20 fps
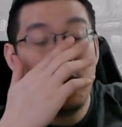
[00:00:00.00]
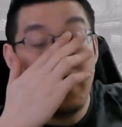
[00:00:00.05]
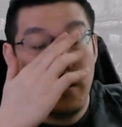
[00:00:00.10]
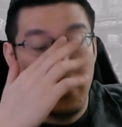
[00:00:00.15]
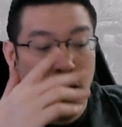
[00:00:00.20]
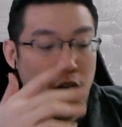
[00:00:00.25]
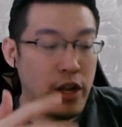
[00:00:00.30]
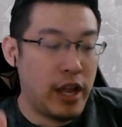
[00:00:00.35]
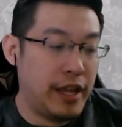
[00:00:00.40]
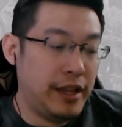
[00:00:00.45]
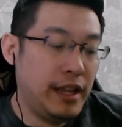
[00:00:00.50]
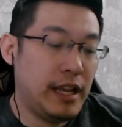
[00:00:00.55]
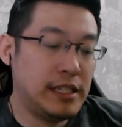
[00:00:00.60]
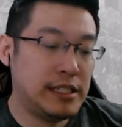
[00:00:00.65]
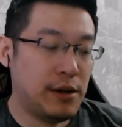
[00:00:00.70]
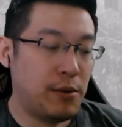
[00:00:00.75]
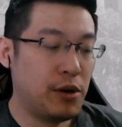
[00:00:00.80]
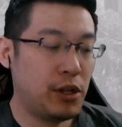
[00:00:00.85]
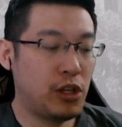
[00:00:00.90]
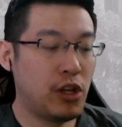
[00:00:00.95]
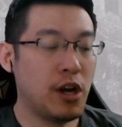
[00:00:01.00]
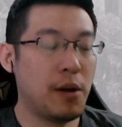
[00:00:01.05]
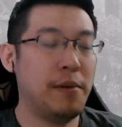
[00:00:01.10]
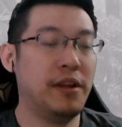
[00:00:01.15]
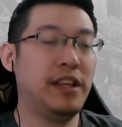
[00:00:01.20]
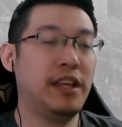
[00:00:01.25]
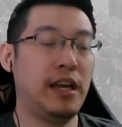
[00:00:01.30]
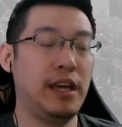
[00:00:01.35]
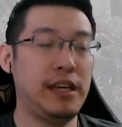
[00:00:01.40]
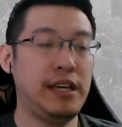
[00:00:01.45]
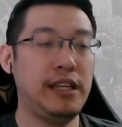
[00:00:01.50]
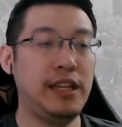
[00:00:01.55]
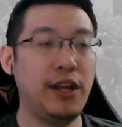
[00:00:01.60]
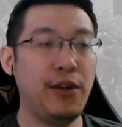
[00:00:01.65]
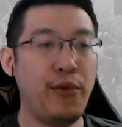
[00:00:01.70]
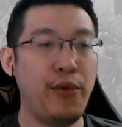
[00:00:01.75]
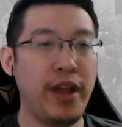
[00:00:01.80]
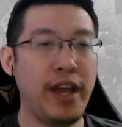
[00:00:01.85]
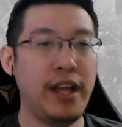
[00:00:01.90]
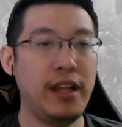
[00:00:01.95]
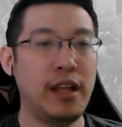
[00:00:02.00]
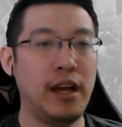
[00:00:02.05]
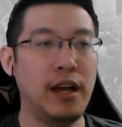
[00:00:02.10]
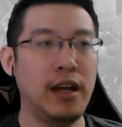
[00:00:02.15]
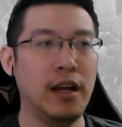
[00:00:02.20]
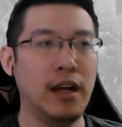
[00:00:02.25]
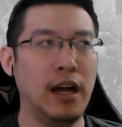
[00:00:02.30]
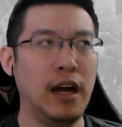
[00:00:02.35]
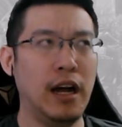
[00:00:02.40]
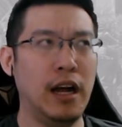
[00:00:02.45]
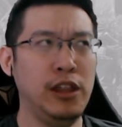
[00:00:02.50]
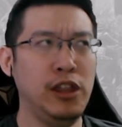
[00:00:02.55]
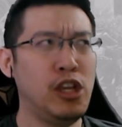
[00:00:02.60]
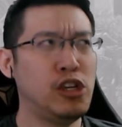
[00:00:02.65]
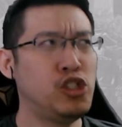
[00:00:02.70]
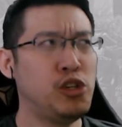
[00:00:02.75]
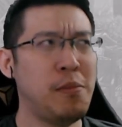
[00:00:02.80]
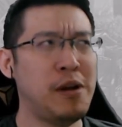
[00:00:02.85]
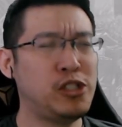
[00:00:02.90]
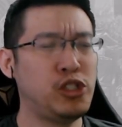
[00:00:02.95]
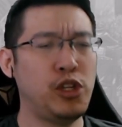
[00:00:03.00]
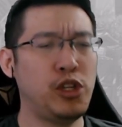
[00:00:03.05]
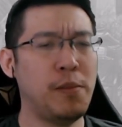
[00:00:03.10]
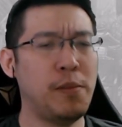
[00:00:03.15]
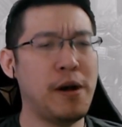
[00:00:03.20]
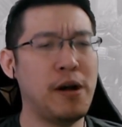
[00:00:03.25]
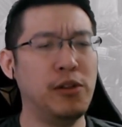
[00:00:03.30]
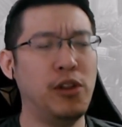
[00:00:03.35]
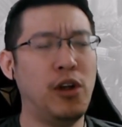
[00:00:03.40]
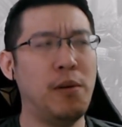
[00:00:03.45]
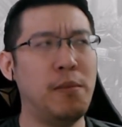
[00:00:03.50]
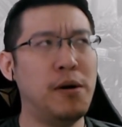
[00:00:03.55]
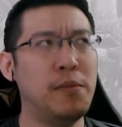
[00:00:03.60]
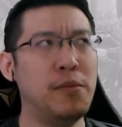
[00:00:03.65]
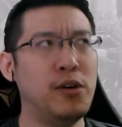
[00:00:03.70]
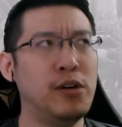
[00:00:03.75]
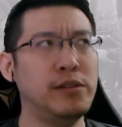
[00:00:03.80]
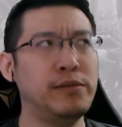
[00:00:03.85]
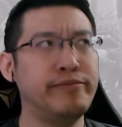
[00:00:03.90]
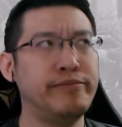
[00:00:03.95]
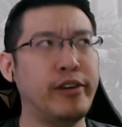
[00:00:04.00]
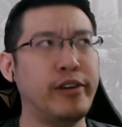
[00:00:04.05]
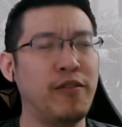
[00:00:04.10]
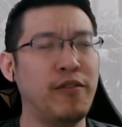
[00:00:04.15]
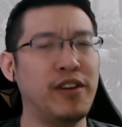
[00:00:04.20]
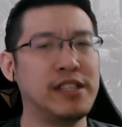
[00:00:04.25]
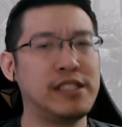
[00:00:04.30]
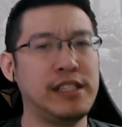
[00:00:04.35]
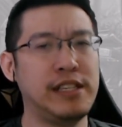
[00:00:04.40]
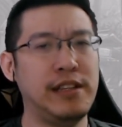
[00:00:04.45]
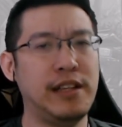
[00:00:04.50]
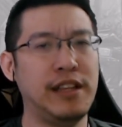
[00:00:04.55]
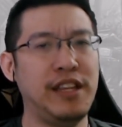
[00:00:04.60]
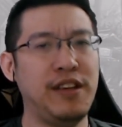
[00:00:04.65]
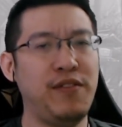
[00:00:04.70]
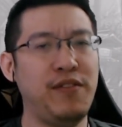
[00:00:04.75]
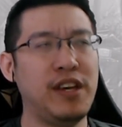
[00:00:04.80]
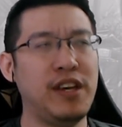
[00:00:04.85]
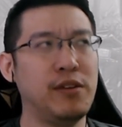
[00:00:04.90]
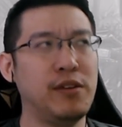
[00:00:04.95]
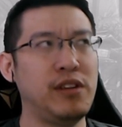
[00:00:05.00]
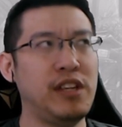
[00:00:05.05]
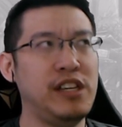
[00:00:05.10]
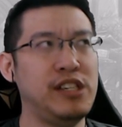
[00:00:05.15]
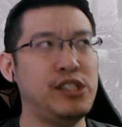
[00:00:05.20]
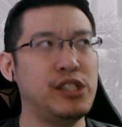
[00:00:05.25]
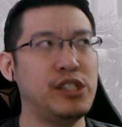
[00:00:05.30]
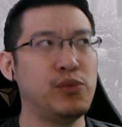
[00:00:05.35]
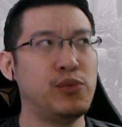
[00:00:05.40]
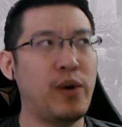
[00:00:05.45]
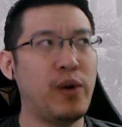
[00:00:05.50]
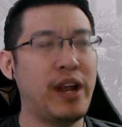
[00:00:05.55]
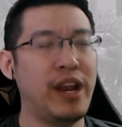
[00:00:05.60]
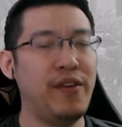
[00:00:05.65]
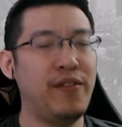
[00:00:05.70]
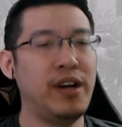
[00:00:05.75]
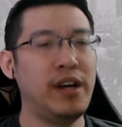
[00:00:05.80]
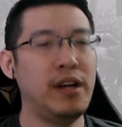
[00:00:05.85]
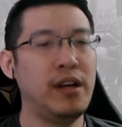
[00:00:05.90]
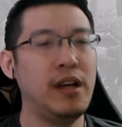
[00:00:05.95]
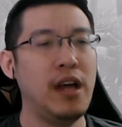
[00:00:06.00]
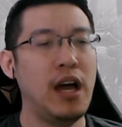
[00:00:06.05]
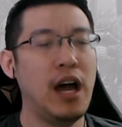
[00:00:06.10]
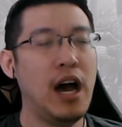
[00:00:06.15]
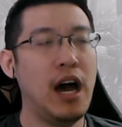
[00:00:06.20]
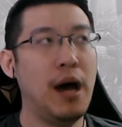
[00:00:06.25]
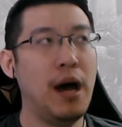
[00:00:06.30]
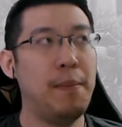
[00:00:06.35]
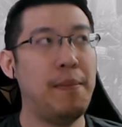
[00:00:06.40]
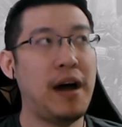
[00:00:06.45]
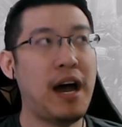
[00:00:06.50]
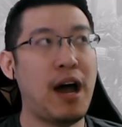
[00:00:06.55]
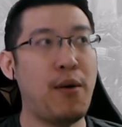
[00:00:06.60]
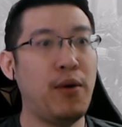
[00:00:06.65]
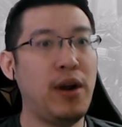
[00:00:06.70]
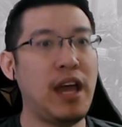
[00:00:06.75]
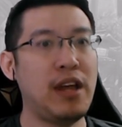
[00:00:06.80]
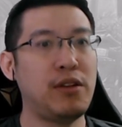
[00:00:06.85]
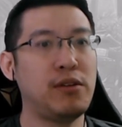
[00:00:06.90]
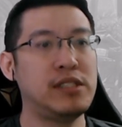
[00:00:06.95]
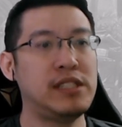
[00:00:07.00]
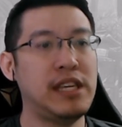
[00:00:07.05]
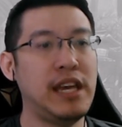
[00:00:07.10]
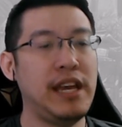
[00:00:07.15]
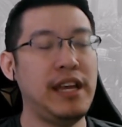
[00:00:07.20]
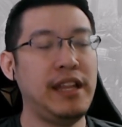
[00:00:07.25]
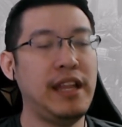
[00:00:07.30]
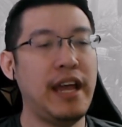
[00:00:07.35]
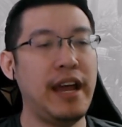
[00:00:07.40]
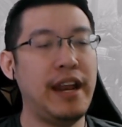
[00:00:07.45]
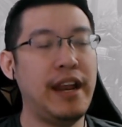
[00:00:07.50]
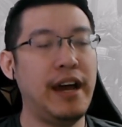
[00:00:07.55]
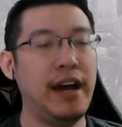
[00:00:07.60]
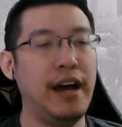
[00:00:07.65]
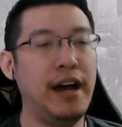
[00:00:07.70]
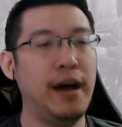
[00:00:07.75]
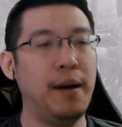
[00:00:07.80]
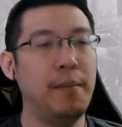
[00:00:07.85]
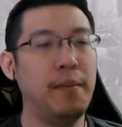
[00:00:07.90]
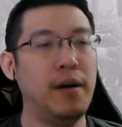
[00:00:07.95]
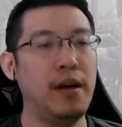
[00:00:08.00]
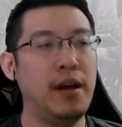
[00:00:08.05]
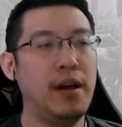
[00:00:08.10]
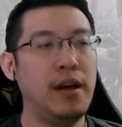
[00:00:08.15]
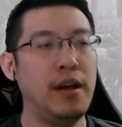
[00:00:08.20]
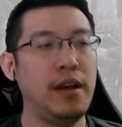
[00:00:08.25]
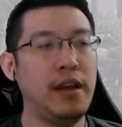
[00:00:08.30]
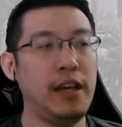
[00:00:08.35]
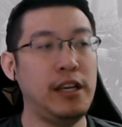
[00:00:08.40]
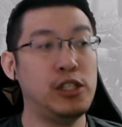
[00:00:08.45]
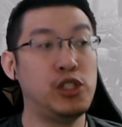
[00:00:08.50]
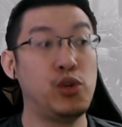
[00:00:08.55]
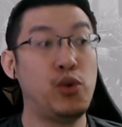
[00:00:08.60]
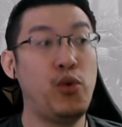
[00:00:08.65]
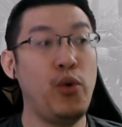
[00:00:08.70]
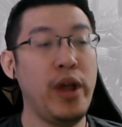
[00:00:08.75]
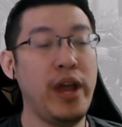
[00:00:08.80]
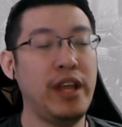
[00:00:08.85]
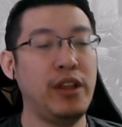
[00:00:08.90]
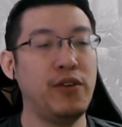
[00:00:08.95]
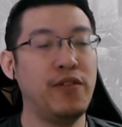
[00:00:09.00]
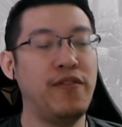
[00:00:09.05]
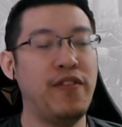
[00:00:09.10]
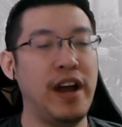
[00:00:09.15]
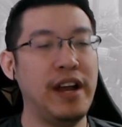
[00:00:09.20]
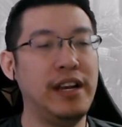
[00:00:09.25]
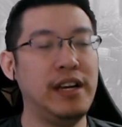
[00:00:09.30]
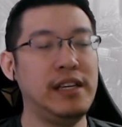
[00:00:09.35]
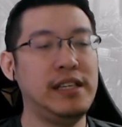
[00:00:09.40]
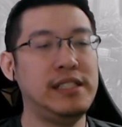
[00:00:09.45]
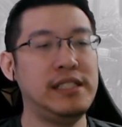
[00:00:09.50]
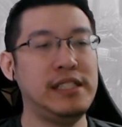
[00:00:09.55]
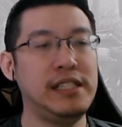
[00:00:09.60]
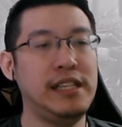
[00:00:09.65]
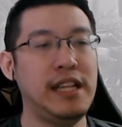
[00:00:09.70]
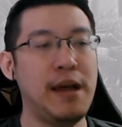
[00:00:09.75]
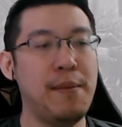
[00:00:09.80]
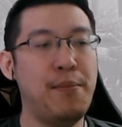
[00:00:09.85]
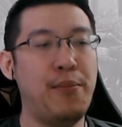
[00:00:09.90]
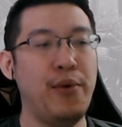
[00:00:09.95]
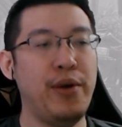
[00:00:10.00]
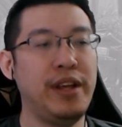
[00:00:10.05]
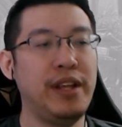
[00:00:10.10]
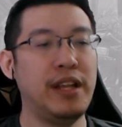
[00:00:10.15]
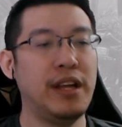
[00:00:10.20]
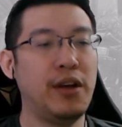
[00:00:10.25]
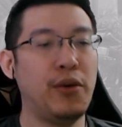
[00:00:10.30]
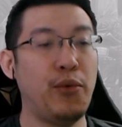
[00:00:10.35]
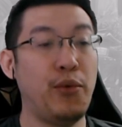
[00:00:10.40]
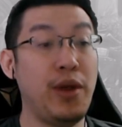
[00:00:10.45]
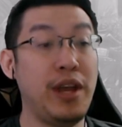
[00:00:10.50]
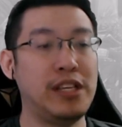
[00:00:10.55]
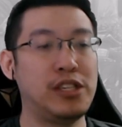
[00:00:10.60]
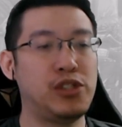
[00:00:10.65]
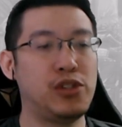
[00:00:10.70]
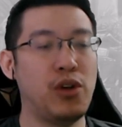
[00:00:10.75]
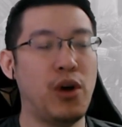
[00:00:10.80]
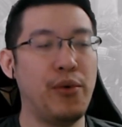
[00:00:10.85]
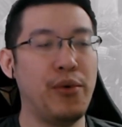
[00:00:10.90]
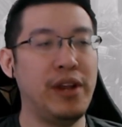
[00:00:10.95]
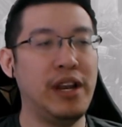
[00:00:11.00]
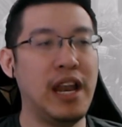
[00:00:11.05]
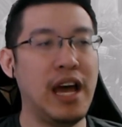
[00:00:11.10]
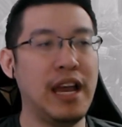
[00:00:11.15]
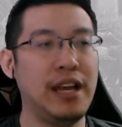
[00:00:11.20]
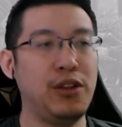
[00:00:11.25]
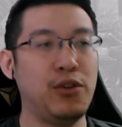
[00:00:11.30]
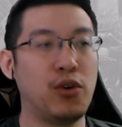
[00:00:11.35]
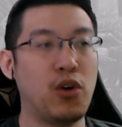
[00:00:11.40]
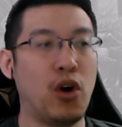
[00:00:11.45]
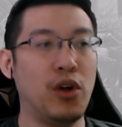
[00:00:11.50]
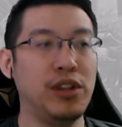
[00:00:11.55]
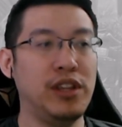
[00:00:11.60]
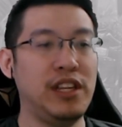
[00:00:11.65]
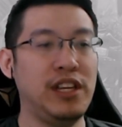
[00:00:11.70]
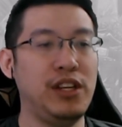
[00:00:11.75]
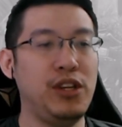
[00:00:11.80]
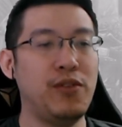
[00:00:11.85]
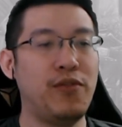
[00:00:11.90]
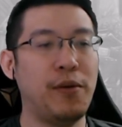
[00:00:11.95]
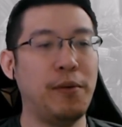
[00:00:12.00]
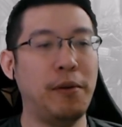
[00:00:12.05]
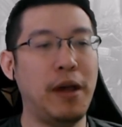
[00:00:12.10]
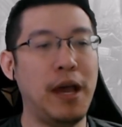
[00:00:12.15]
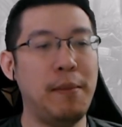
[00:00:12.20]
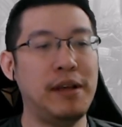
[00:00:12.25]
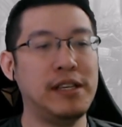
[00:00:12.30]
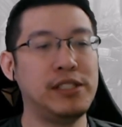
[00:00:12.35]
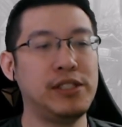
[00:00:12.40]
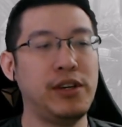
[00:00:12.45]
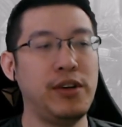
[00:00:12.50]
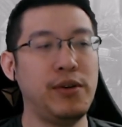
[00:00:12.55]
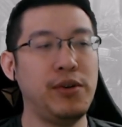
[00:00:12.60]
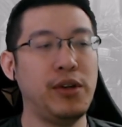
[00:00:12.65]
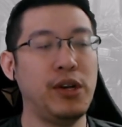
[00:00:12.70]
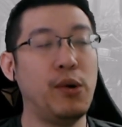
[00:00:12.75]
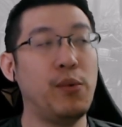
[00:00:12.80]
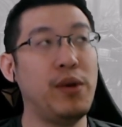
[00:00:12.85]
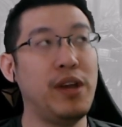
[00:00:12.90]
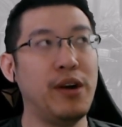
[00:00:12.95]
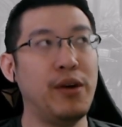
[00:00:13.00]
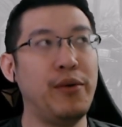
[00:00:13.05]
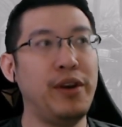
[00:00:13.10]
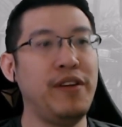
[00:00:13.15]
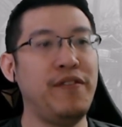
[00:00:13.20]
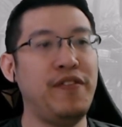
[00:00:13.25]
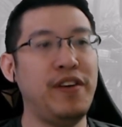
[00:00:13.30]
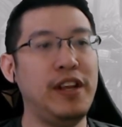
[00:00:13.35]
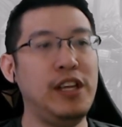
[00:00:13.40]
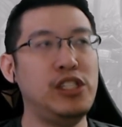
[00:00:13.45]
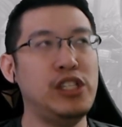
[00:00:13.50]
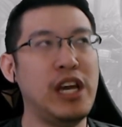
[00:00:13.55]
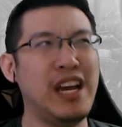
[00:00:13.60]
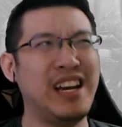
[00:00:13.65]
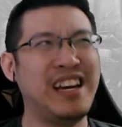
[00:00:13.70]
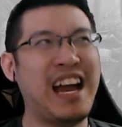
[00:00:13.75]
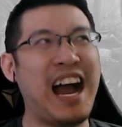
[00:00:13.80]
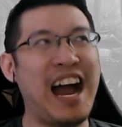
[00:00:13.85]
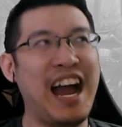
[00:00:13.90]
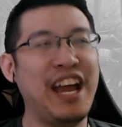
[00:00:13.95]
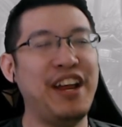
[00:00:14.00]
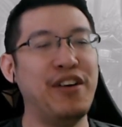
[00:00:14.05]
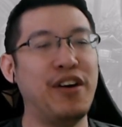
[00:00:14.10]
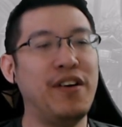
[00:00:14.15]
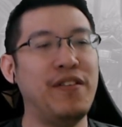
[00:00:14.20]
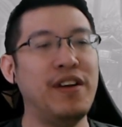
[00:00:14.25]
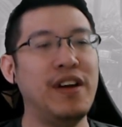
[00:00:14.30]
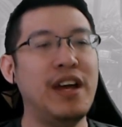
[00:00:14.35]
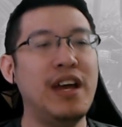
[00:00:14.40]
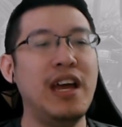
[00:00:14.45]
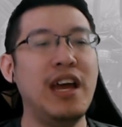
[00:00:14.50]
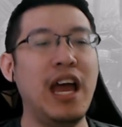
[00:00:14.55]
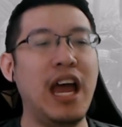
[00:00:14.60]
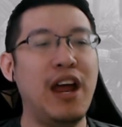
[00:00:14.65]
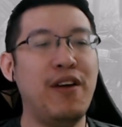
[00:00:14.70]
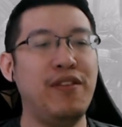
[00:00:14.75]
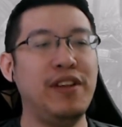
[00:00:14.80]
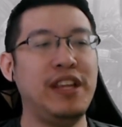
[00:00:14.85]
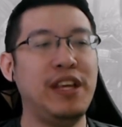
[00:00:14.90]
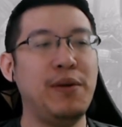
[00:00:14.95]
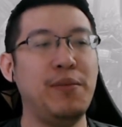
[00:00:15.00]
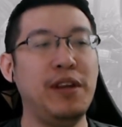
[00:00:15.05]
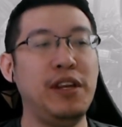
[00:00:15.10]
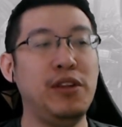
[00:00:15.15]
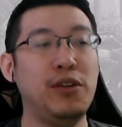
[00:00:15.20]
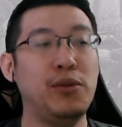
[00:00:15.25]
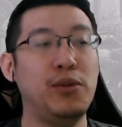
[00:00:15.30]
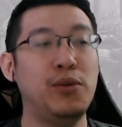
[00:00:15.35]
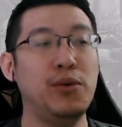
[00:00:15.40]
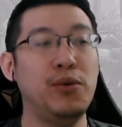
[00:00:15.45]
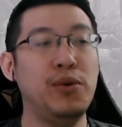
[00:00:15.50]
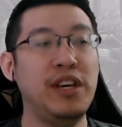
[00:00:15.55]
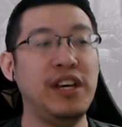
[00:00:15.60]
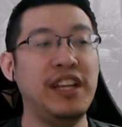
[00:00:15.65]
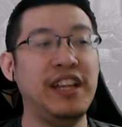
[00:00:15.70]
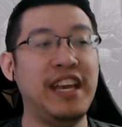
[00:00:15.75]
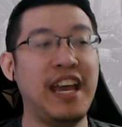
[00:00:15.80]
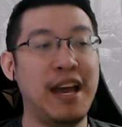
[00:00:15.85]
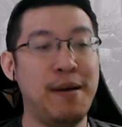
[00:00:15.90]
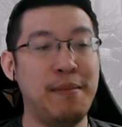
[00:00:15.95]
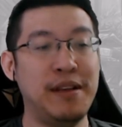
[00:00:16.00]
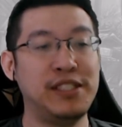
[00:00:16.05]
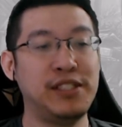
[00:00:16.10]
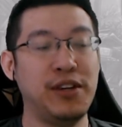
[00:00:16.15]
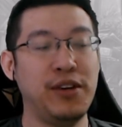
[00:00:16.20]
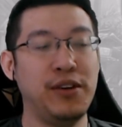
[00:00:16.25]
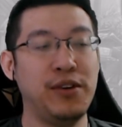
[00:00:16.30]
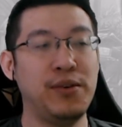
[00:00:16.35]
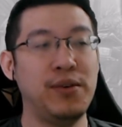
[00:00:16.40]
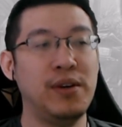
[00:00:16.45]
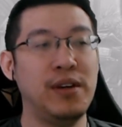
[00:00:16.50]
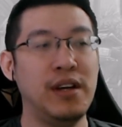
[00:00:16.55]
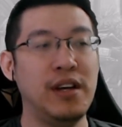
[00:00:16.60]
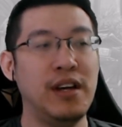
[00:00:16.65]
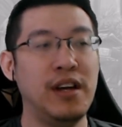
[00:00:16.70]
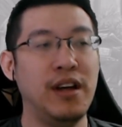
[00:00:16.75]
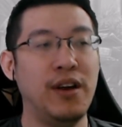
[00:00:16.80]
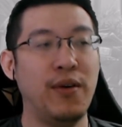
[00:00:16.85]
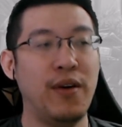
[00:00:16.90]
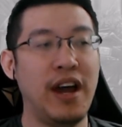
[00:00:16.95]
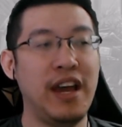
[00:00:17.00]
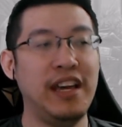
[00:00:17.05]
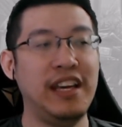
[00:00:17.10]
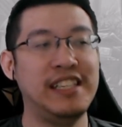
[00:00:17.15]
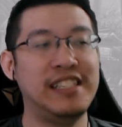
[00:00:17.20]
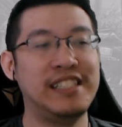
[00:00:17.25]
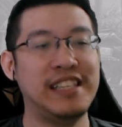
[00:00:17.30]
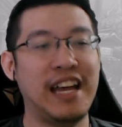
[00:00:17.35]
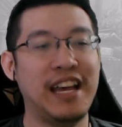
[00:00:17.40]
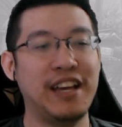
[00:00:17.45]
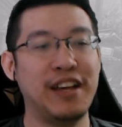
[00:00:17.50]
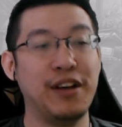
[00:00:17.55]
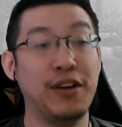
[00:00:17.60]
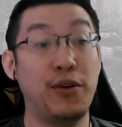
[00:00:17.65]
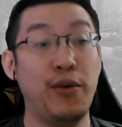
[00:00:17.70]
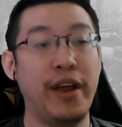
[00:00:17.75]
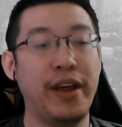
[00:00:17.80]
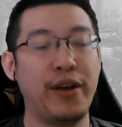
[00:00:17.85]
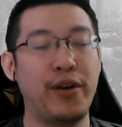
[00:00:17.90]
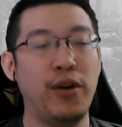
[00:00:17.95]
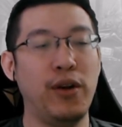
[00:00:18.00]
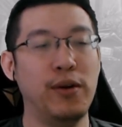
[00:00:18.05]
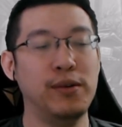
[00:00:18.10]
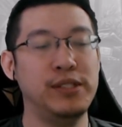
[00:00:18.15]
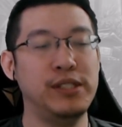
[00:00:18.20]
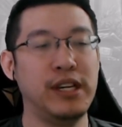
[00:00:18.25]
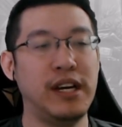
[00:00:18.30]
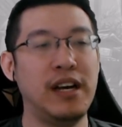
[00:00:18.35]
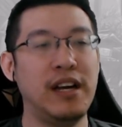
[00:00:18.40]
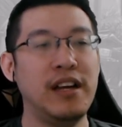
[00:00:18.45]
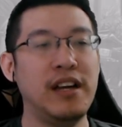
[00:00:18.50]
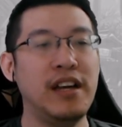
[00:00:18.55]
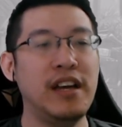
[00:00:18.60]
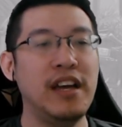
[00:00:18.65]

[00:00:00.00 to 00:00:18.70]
Okay, next I want to talk about the Eden raid. Not so much to talk about normal mode. Obviously, the difficulty is just whatever. But I would like to say that it's great to finally see them bring the raid storyline to continue from the MSQ. You know, we already finished kind of everything we need to do in the MSQ, right? It's like a great closure.